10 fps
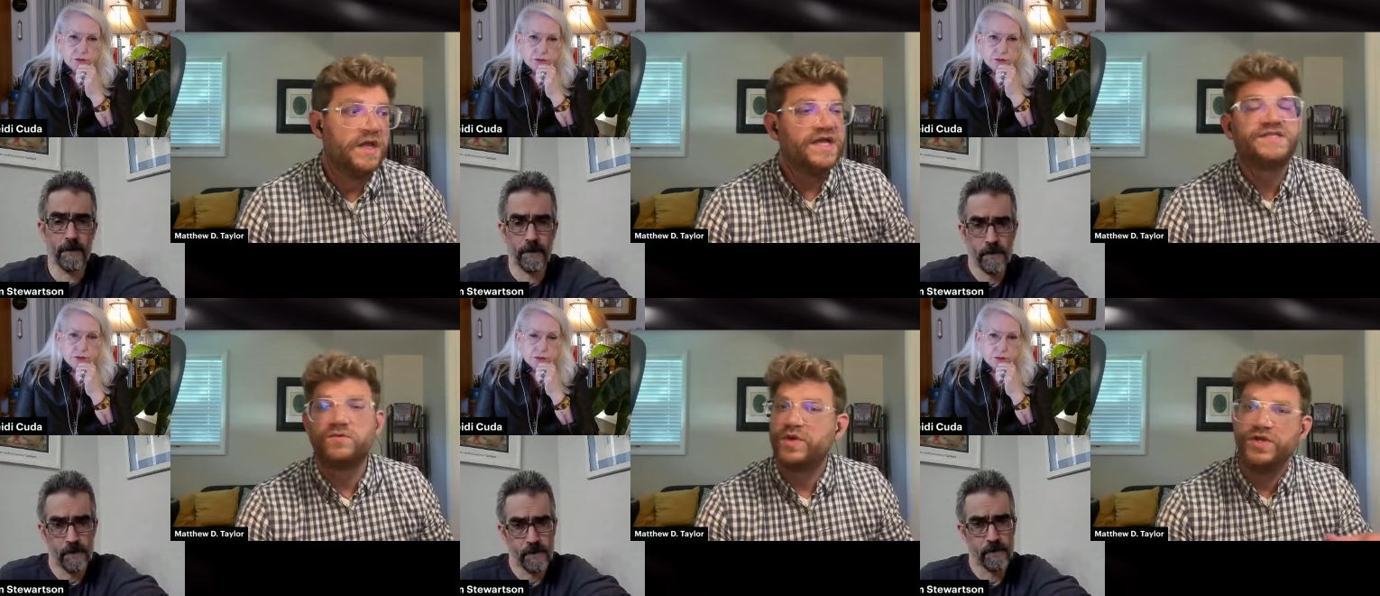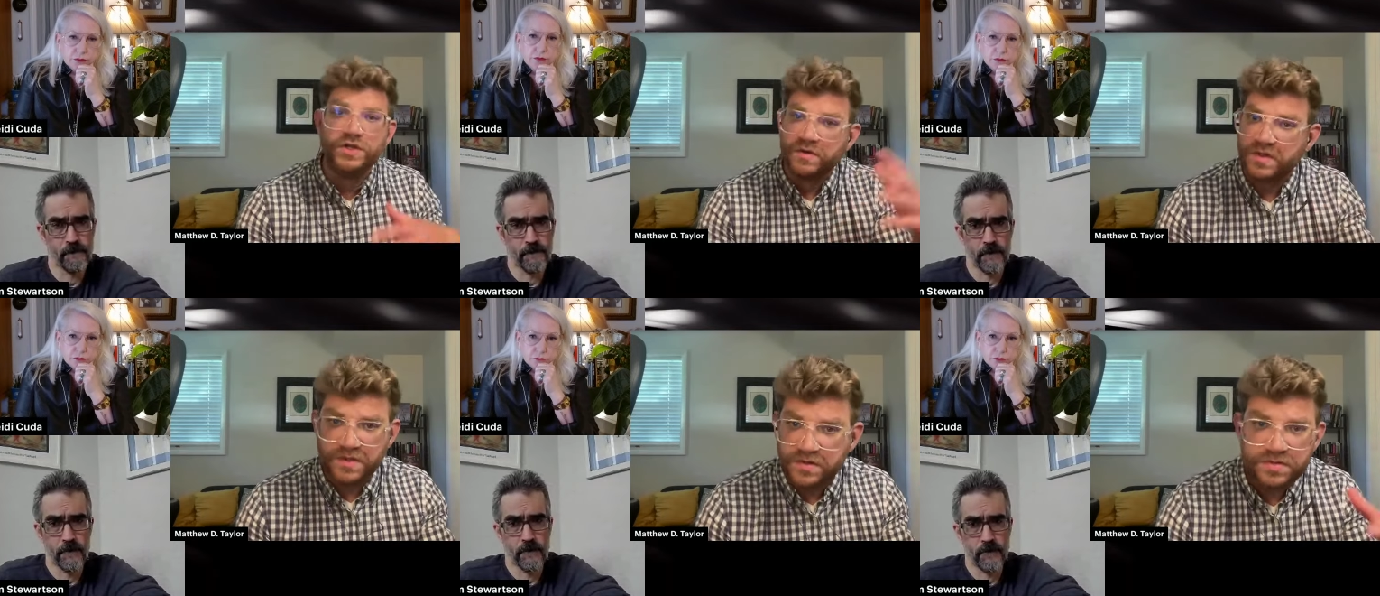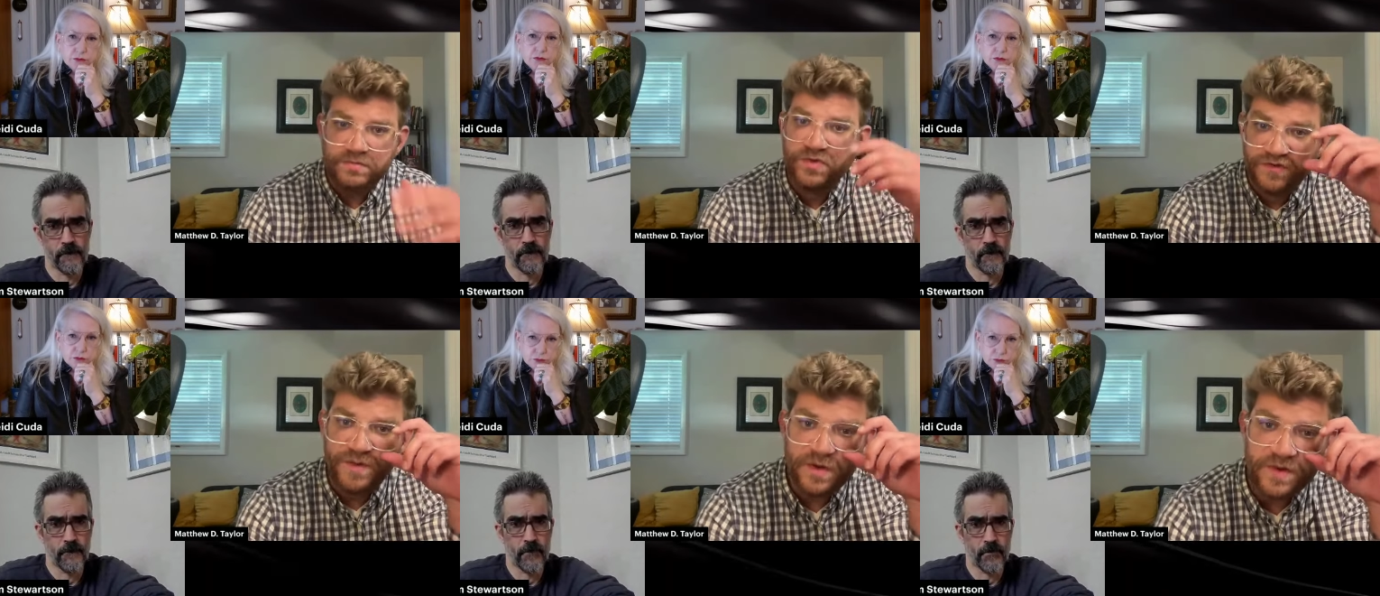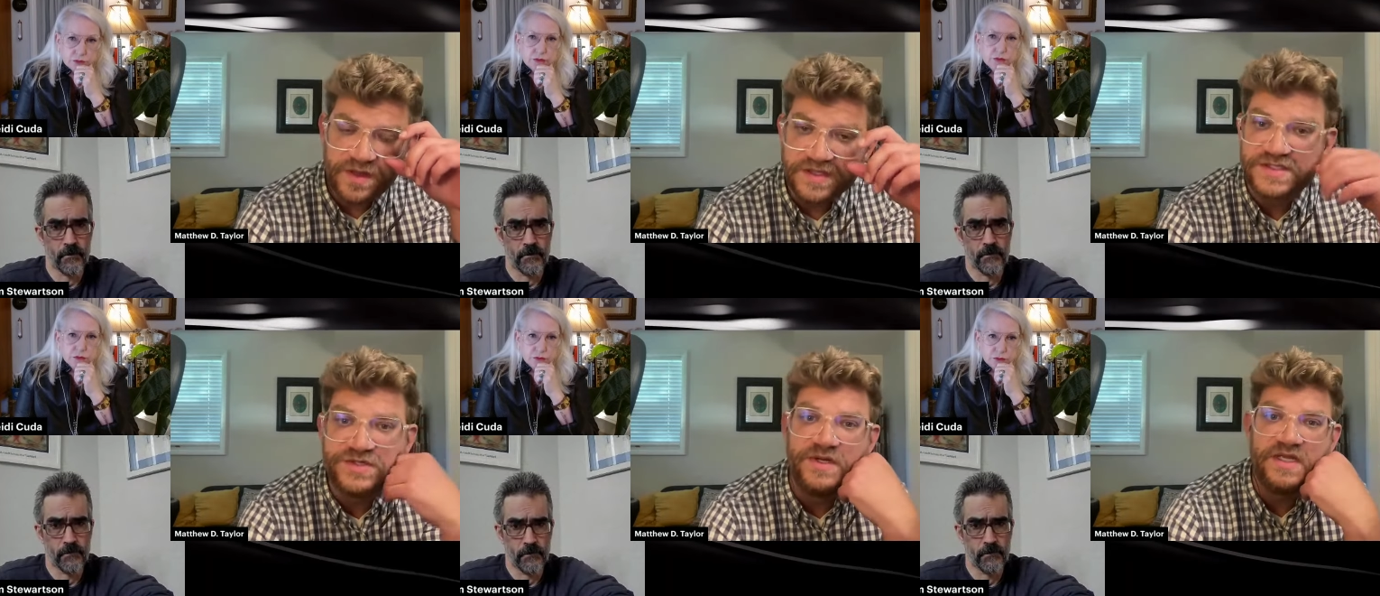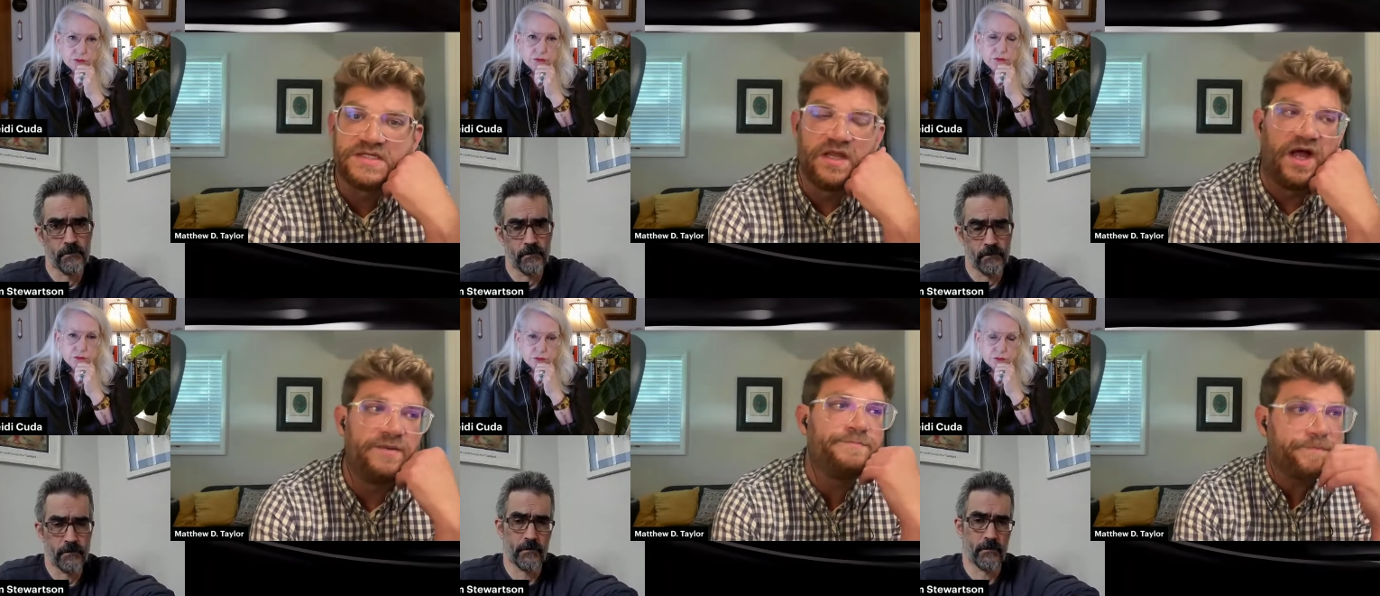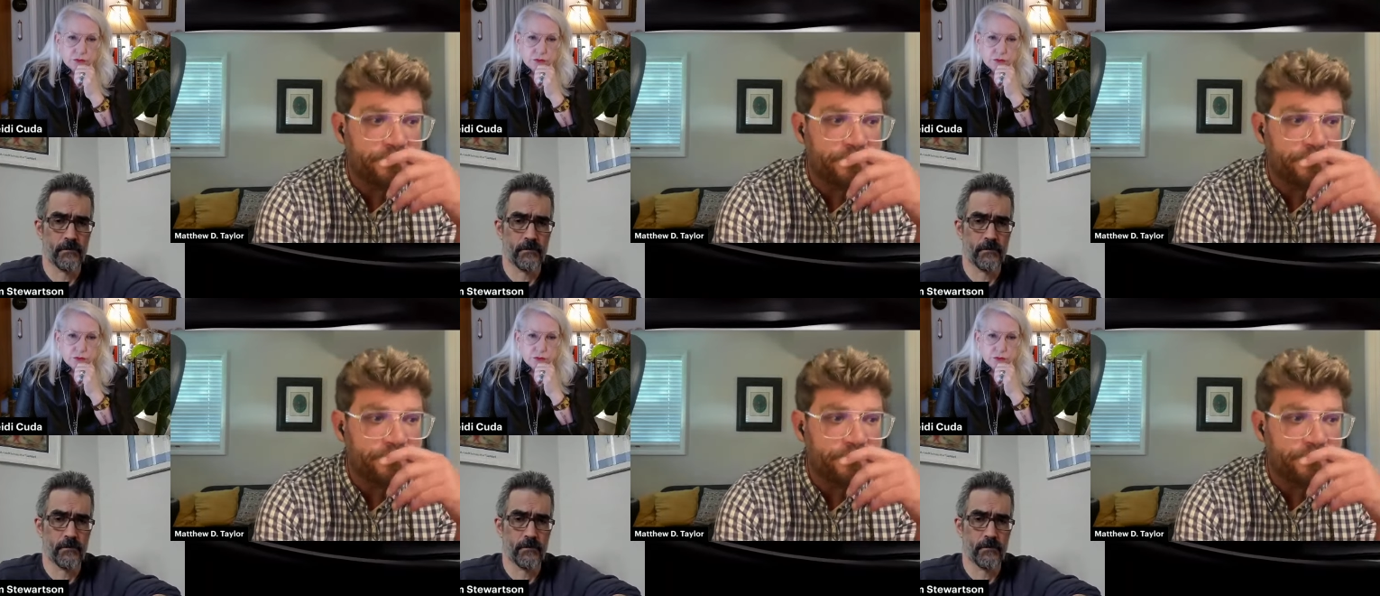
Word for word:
Speaker 1: is a renewal movement within Sunni Islam.